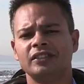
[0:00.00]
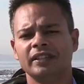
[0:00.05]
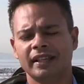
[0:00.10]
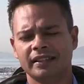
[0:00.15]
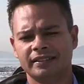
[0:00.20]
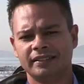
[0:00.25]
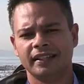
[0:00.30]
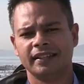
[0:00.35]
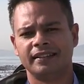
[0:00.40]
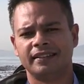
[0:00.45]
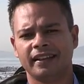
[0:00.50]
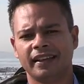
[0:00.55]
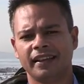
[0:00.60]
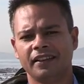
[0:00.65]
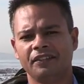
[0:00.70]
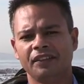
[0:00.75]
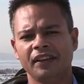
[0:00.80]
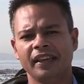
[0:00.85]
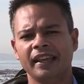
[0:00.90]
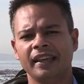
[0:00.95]
C C T
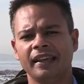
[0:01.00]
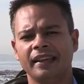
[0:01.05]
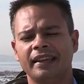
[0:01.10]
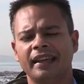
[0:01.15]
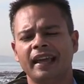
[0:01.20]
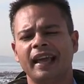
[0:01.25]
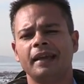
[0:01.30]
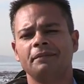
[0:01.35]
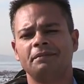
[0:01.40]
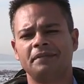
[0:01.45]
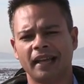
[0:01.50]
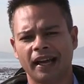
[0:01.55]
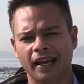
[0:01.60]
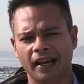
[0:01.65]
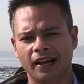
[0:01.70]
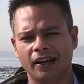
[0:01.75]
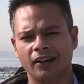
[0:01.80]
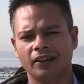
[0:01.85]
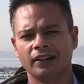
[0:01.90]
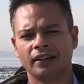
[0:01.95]
V, Cape
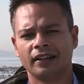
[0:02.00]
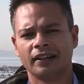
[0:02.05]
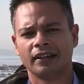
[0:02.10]
Town.